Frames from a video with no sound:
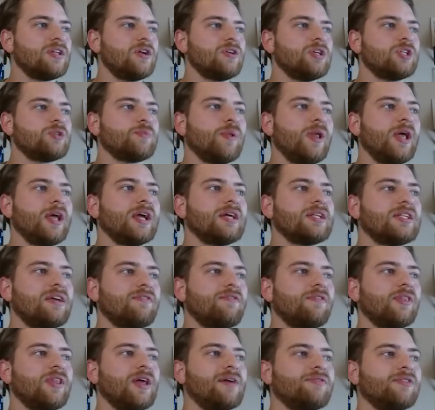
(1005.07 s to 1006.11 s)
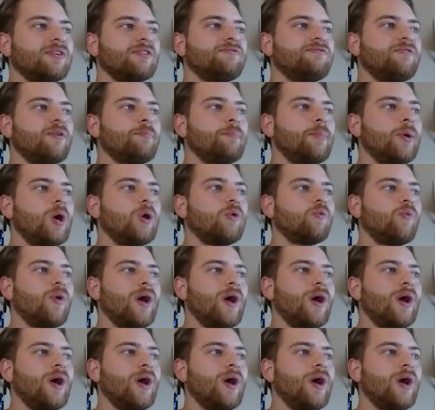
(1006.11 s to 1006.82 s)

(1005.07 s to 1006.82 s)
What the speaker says: They're just playing a different level of football.